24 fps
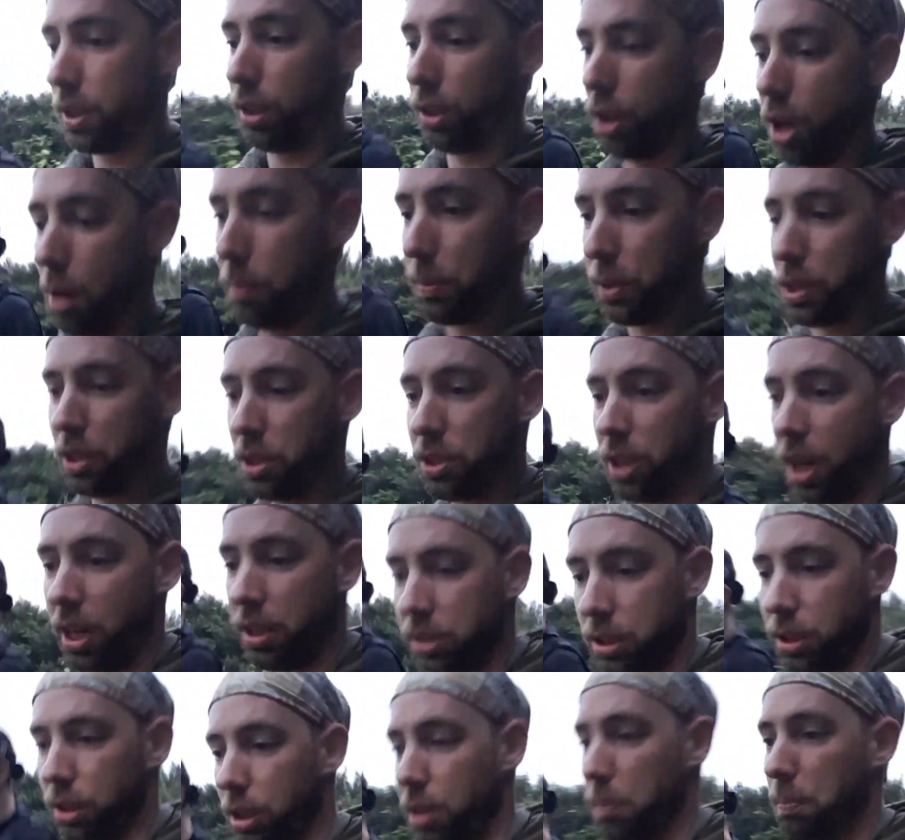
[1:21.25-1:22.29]
kilometers
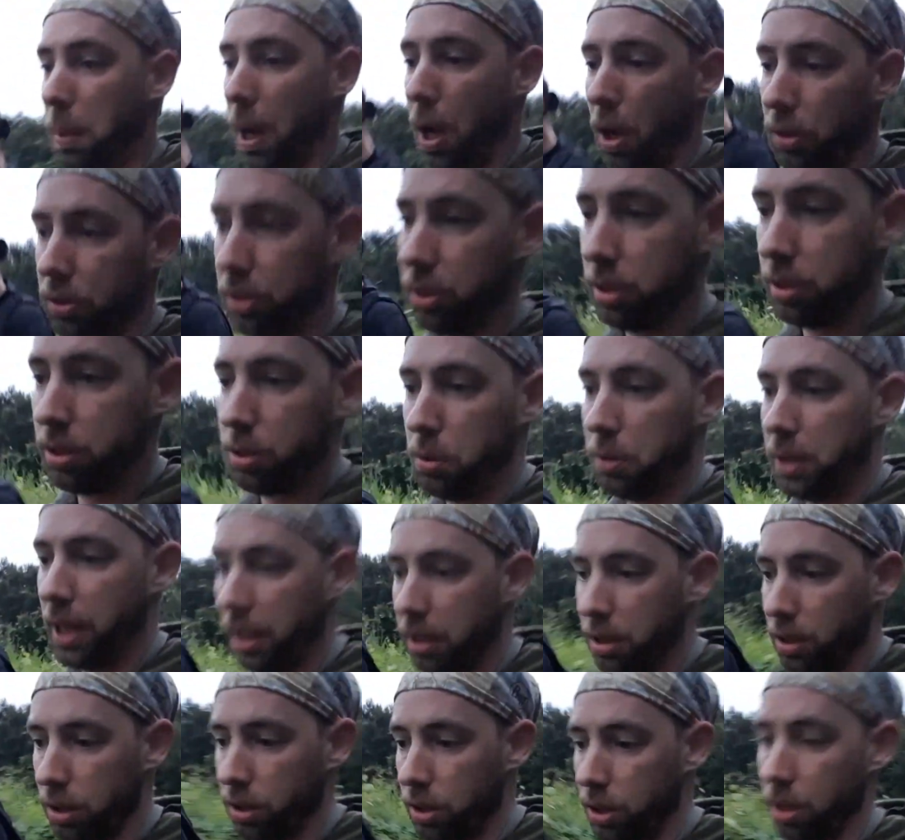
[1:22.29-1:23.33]
under her belt to get
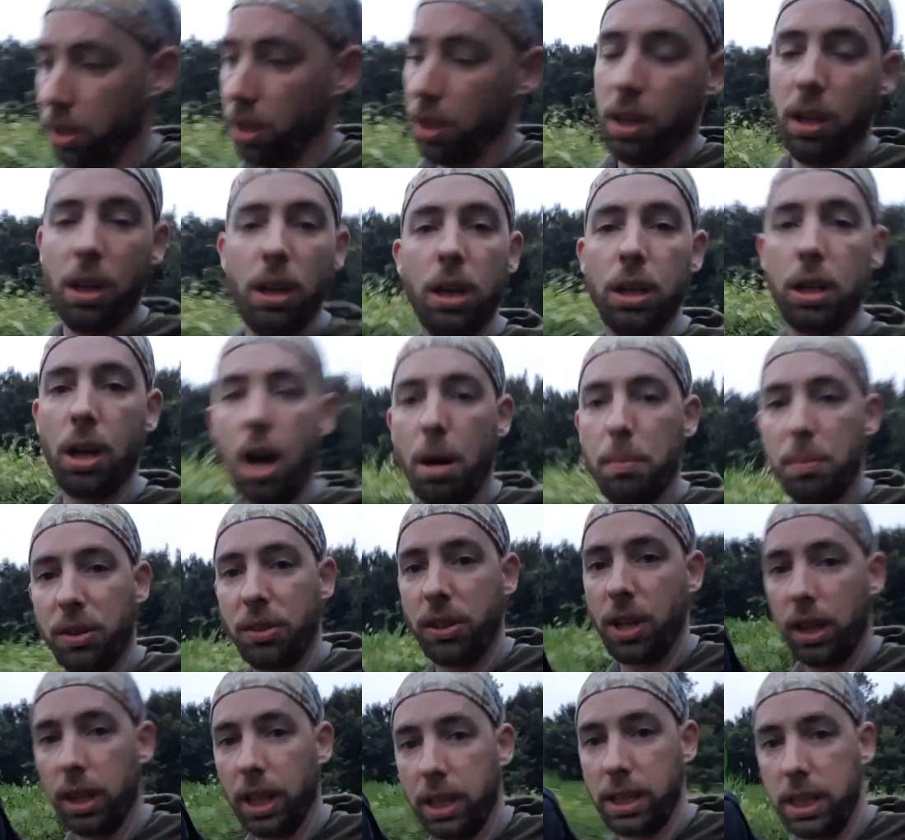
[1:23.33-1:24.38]
her for
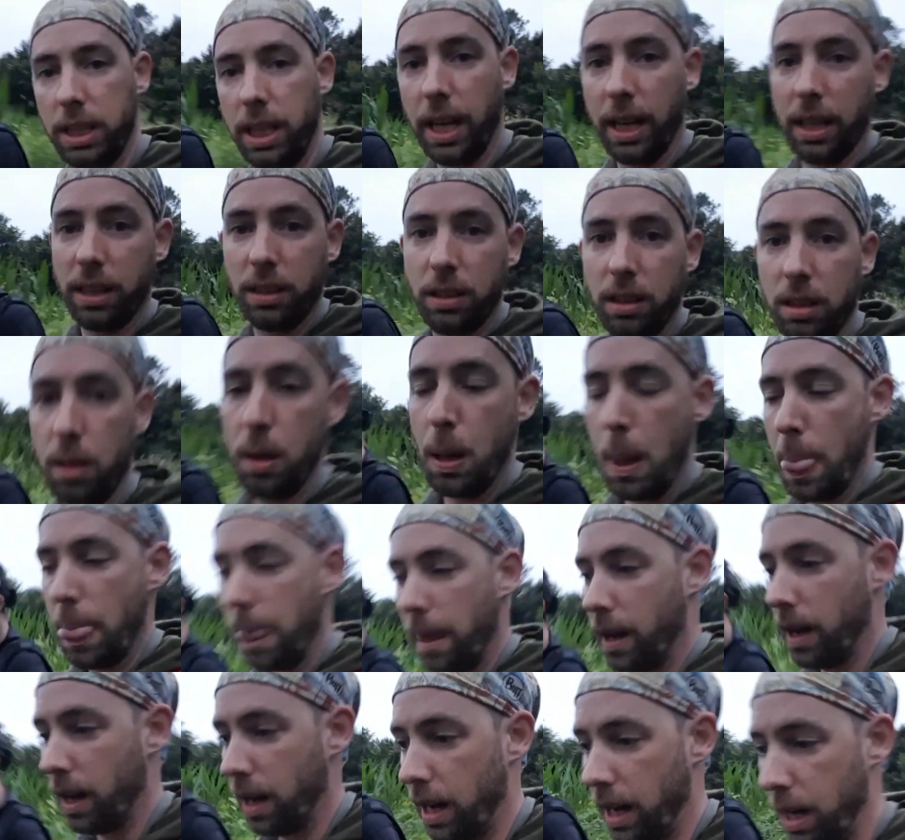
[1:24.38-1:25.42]
Compostela at the end,
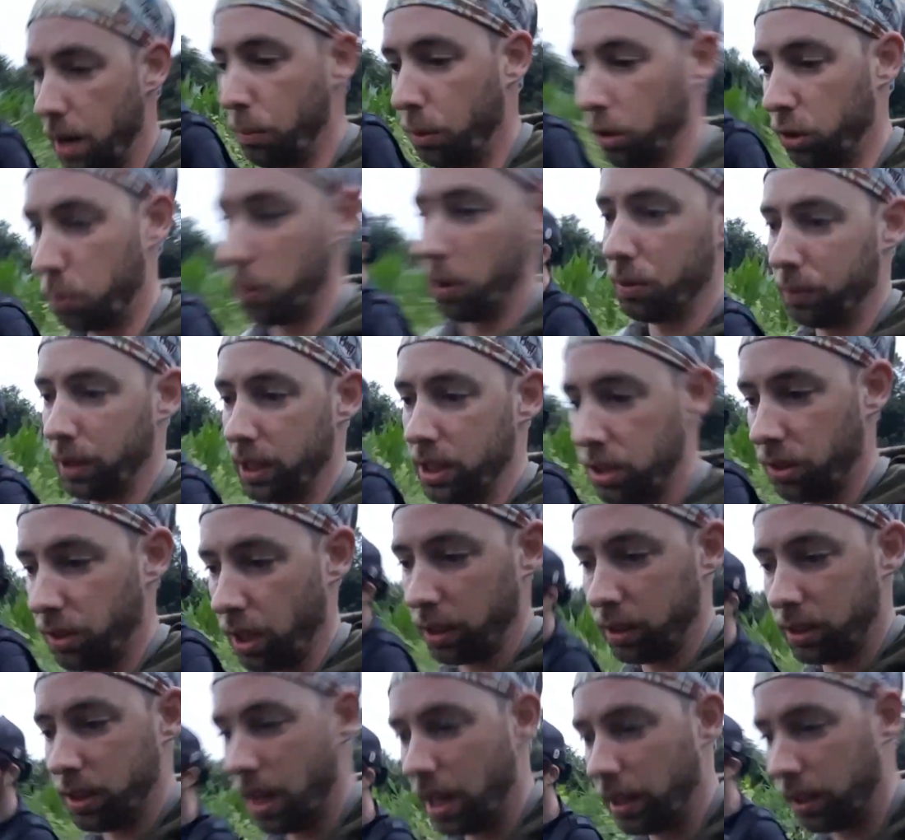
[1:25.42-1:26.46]
once we reach
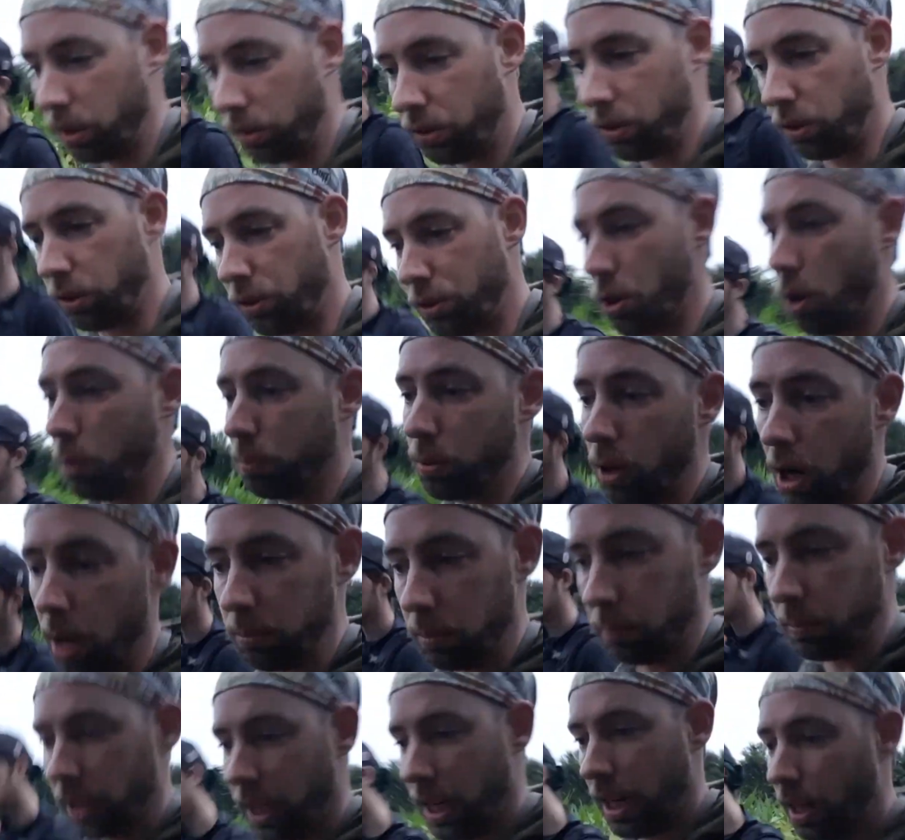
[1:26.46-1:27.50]
Santiago, so there's no
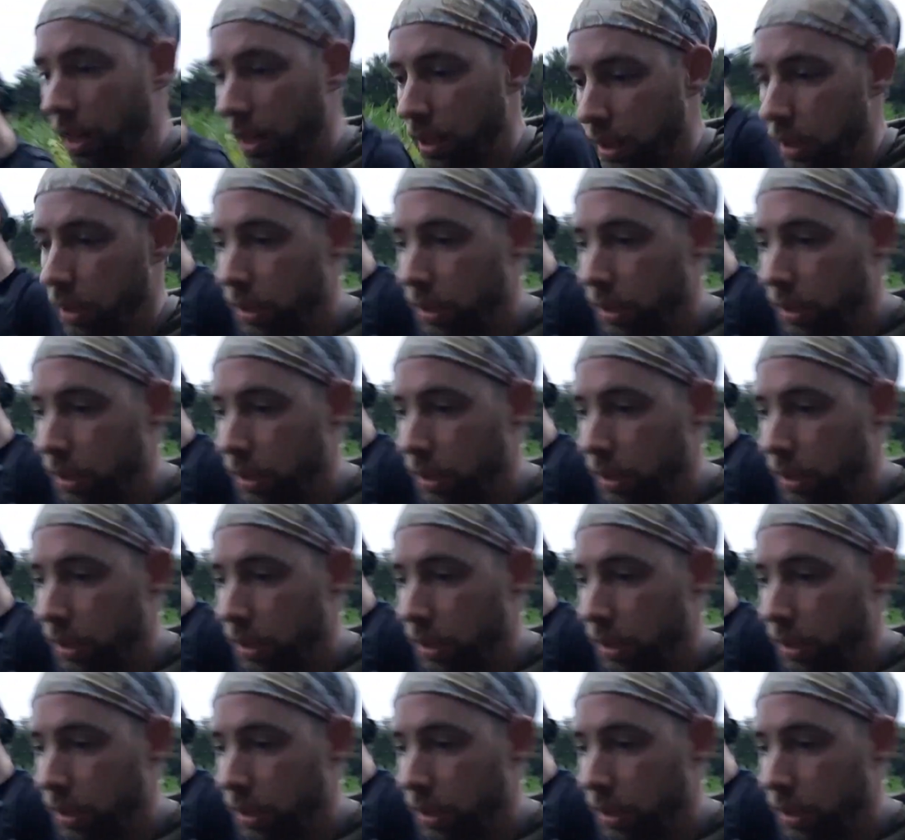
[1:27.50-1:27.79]
problem there.